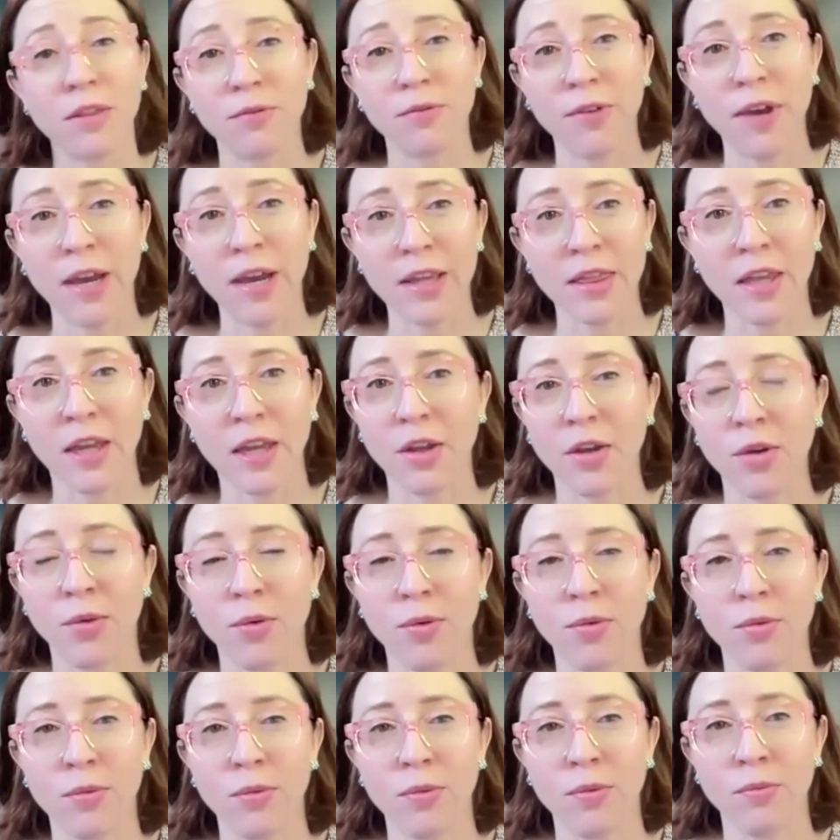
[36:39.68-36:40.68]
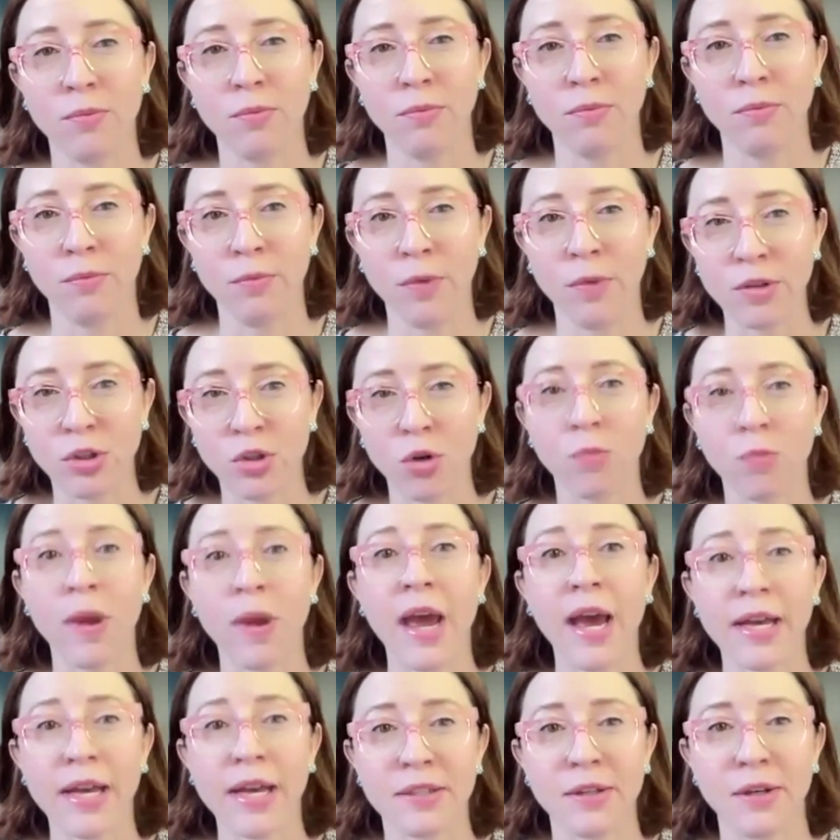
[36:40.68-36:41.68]
the fact that you
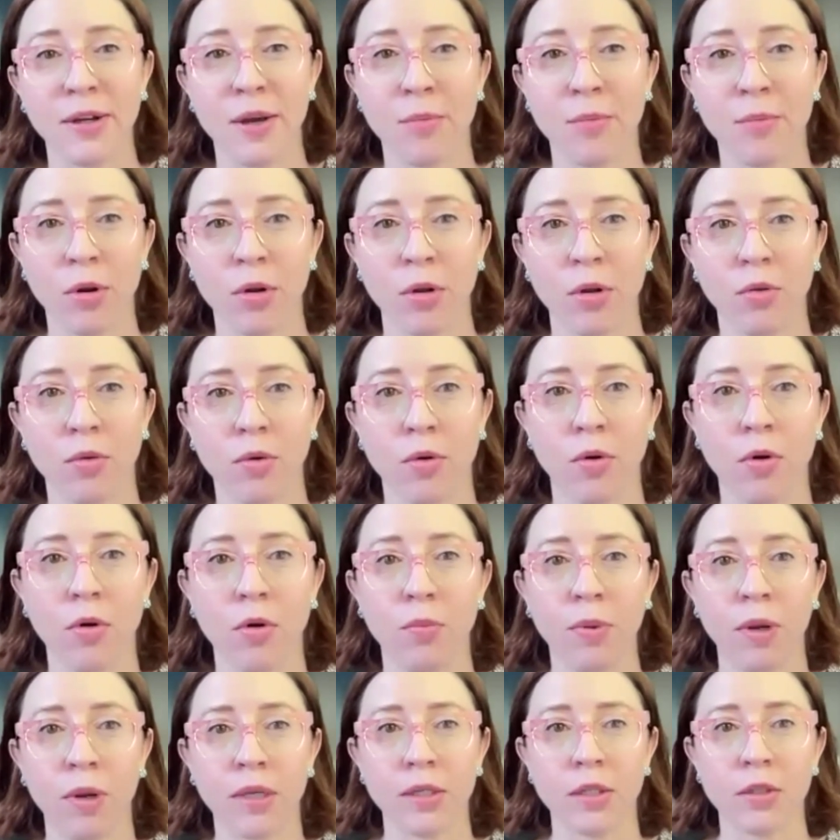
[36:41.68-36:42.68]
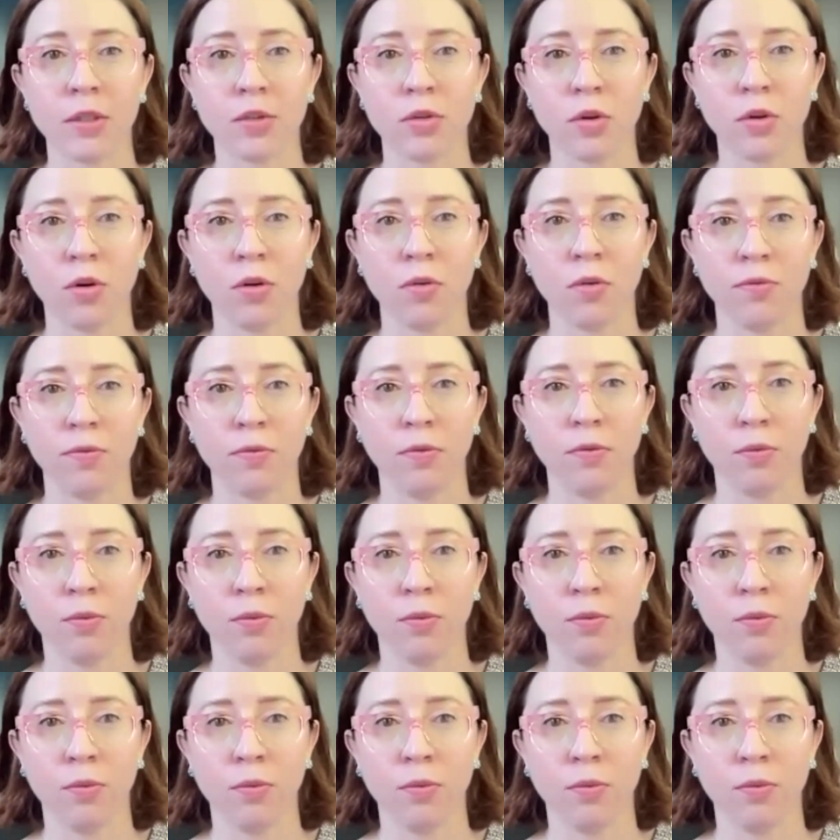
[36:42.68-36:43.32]
surpassed the number you were hoping to serve